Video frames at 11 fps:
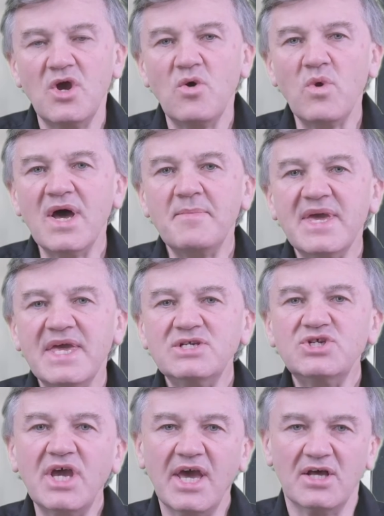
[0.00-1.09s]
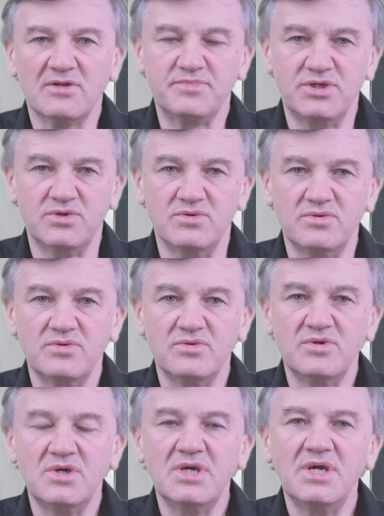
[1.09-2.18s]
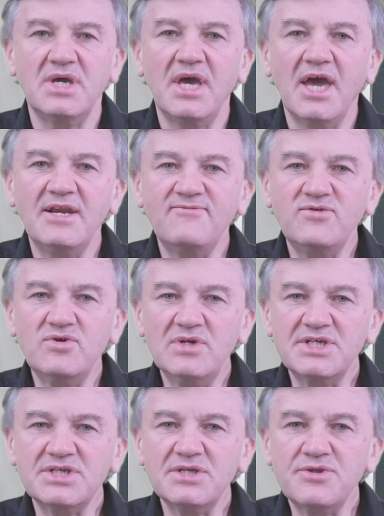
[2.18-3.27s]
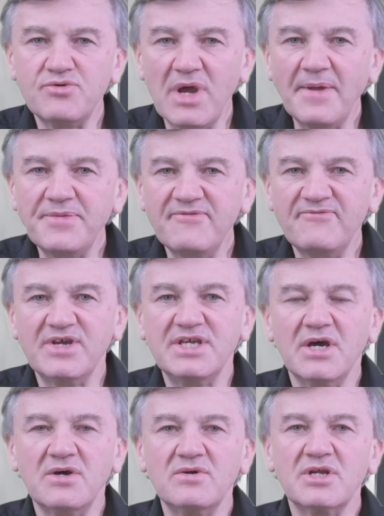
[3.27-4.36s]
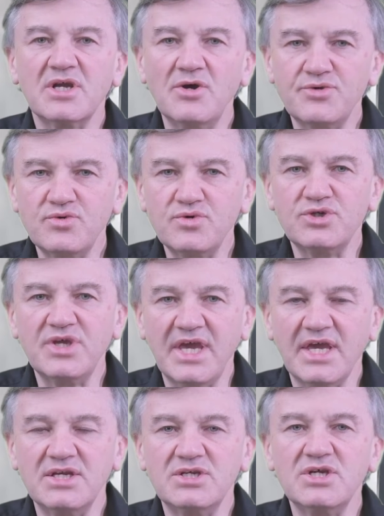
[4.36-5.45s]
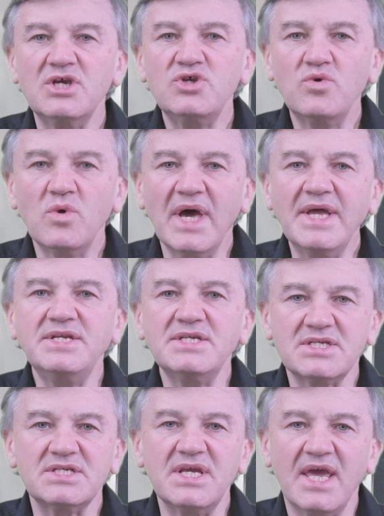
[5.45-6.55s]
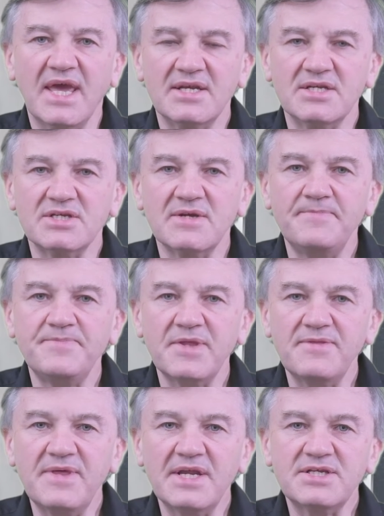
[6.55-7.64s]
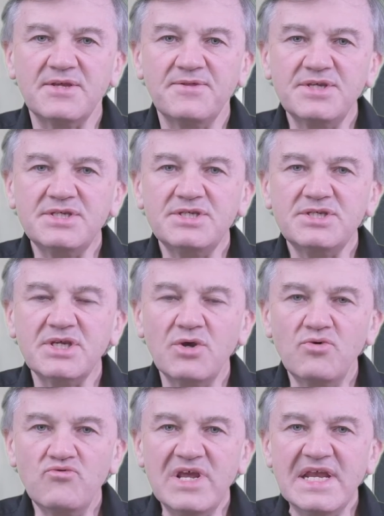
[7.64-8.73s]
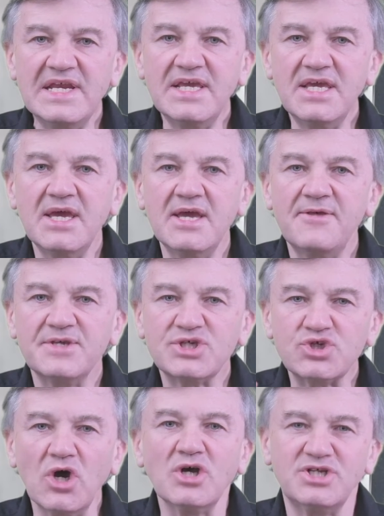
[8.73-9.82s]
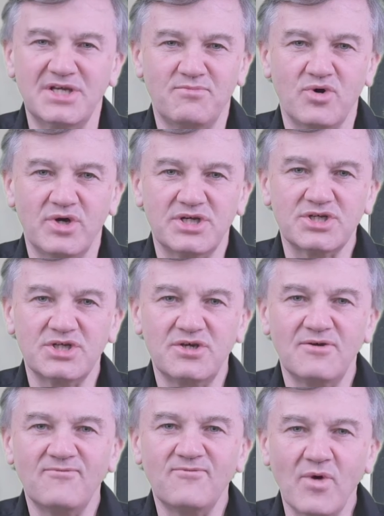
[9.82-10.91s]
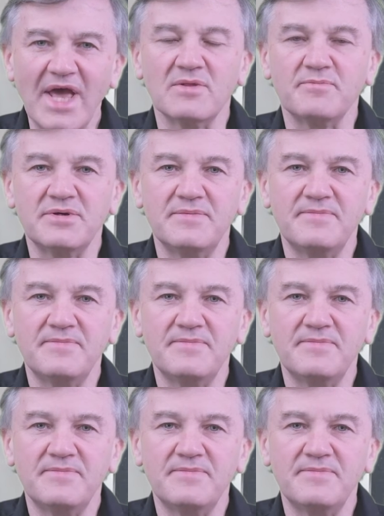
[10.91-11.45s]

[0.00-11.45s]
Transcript: Well, I'm here to help you and if you listen throughout the video and go through to the end, you will understand that this is really the starting point for help.